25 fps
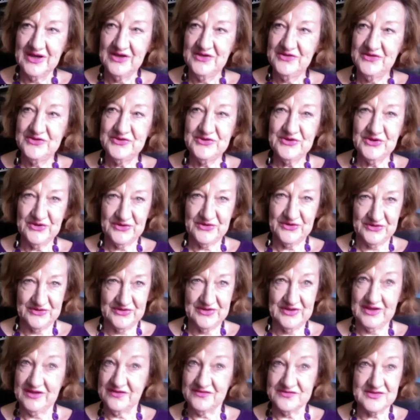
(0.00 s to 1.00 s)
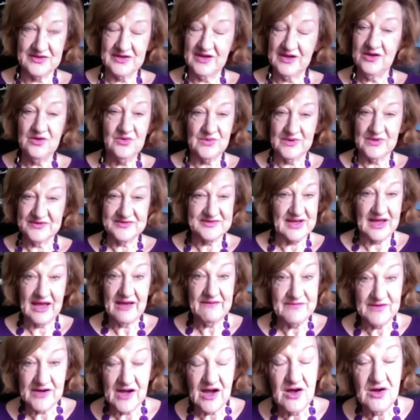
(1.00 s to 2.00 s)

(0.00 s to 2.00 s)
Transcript: certain things. And he'd always say, have a go.